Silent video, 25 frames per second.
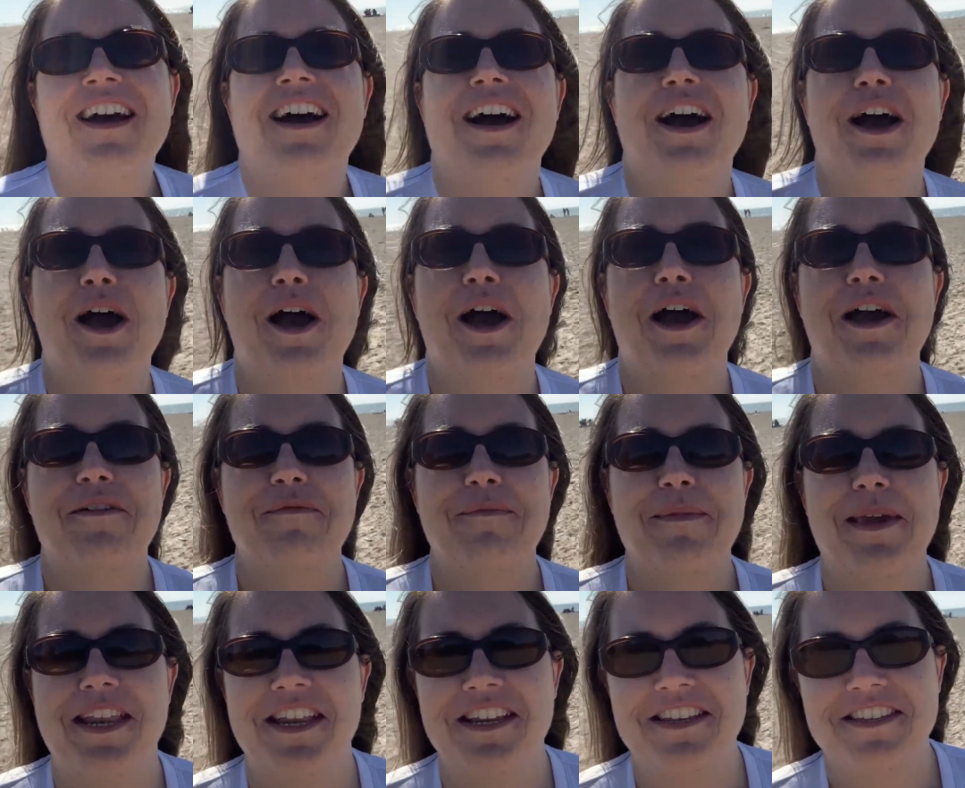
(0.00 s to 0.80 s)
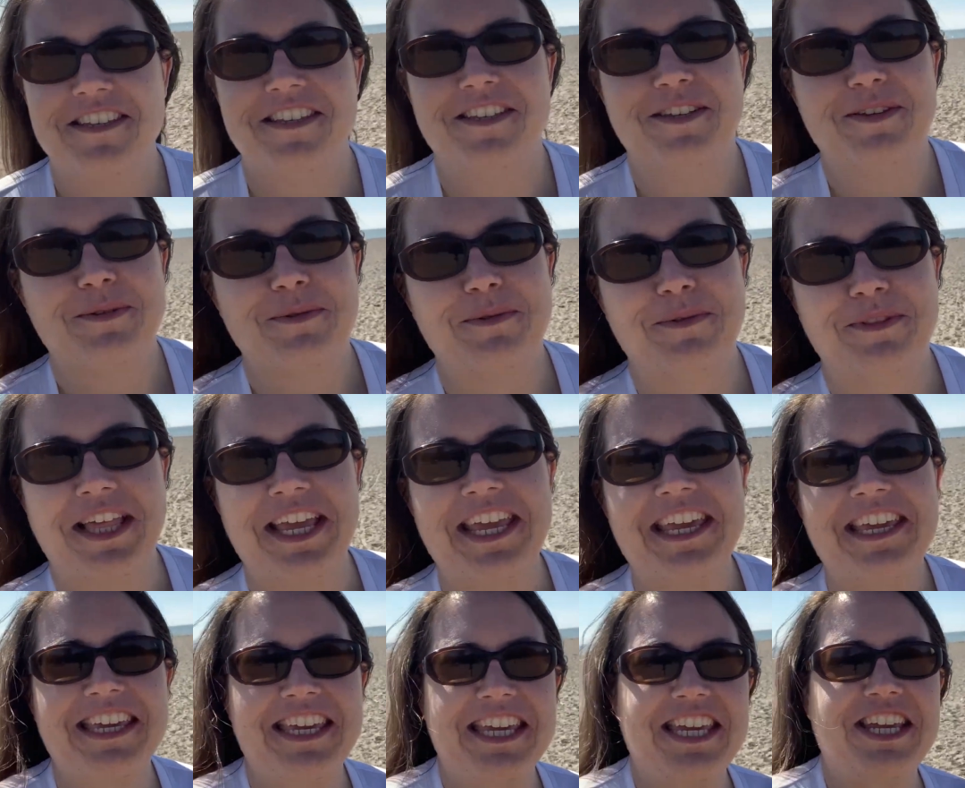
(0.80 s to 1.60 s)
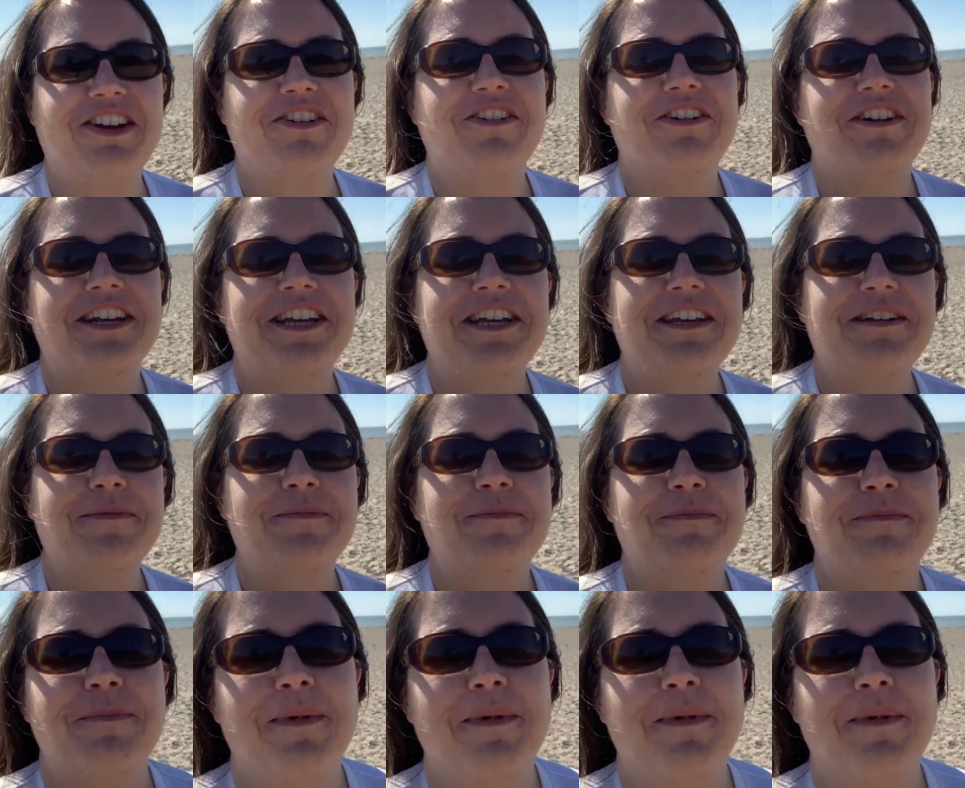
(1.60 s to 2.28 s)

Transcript: I made it to Lake Erie.